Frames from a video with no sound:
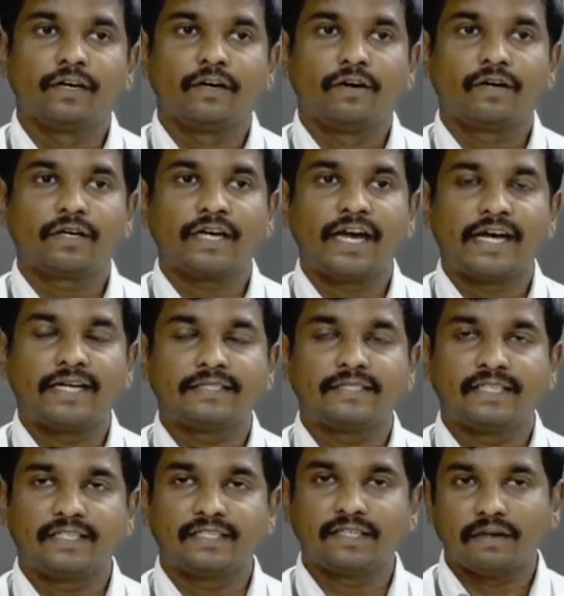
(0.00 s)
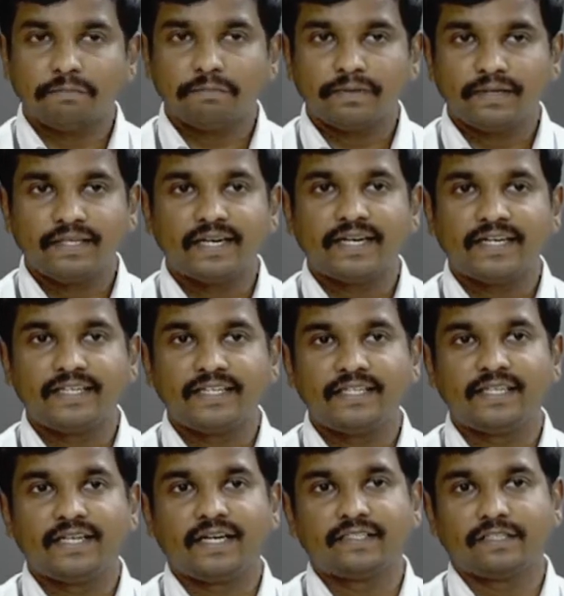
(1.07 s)
okay, and then company
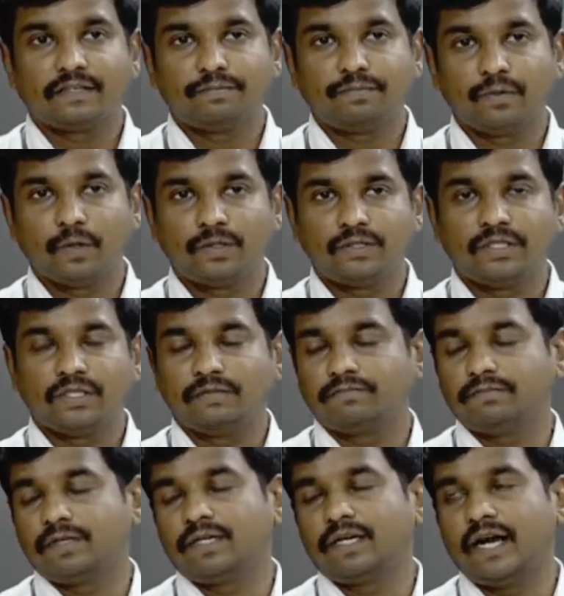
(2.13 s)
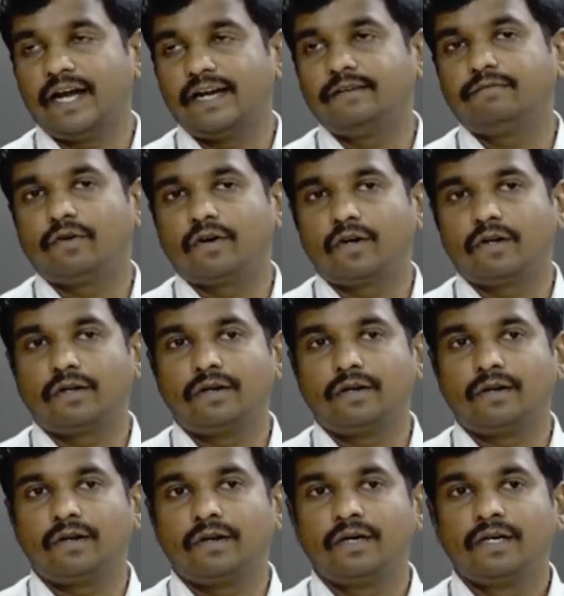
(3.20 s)
ID and the port number and
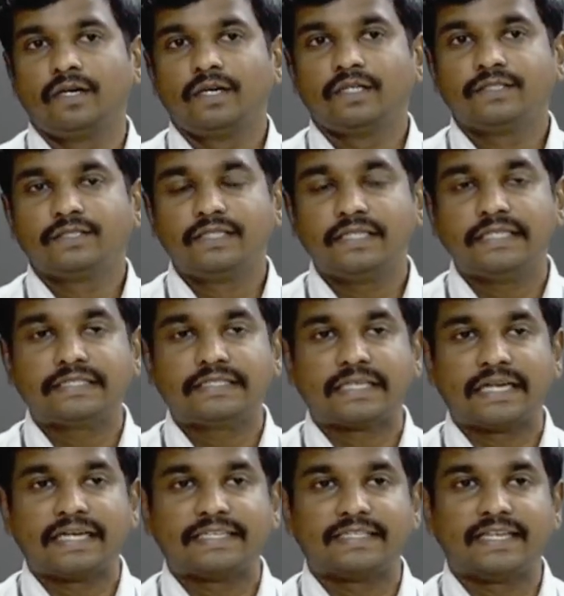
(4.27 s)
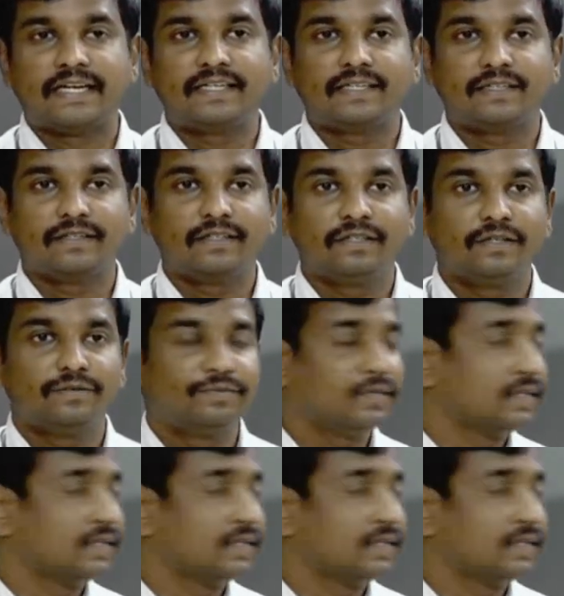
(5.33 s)
model seats like that, if